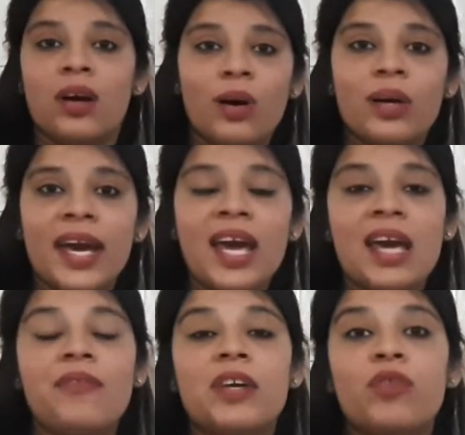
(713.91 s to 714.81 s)
Okay,
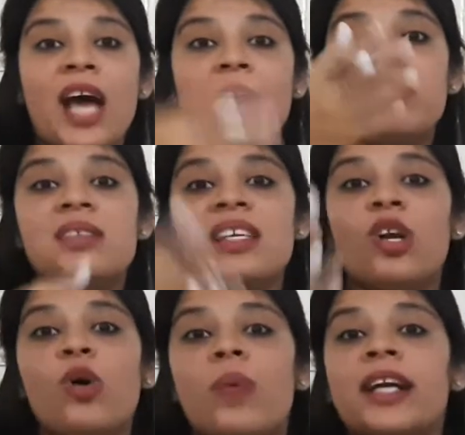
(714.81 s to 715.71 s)
if it would have been
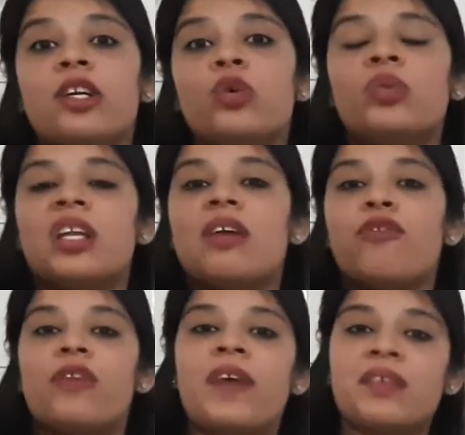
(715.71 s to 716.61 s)
0, 1, 2, 3,
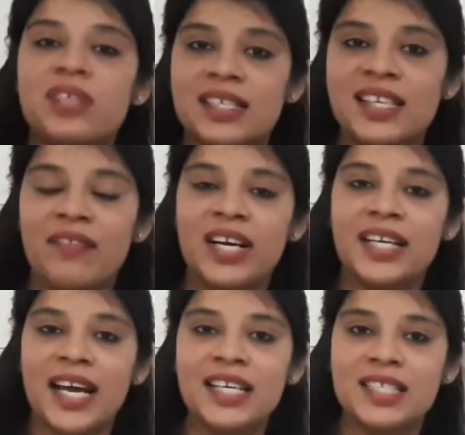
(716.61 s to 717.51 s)
4, 5, 6, 7,
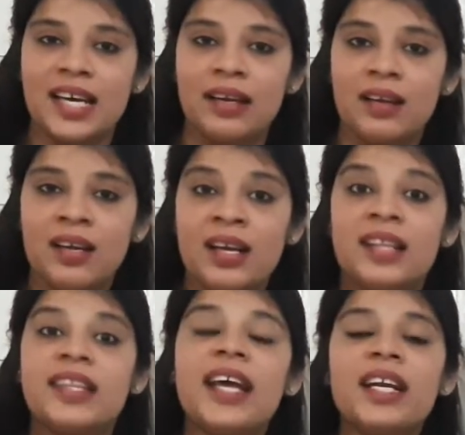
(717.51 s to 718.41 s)
8, 9, 10,
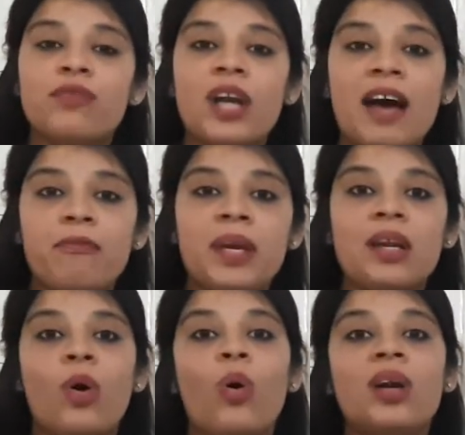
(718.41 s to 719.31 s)
then it would have
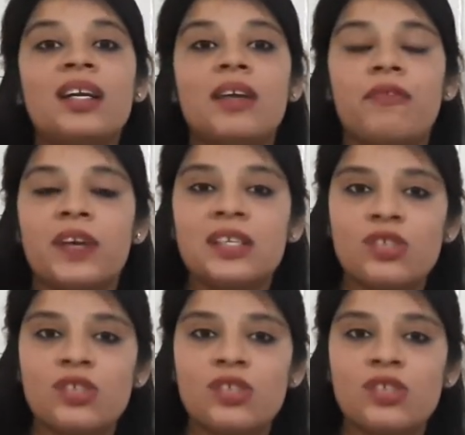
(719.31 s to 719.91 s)
been whole different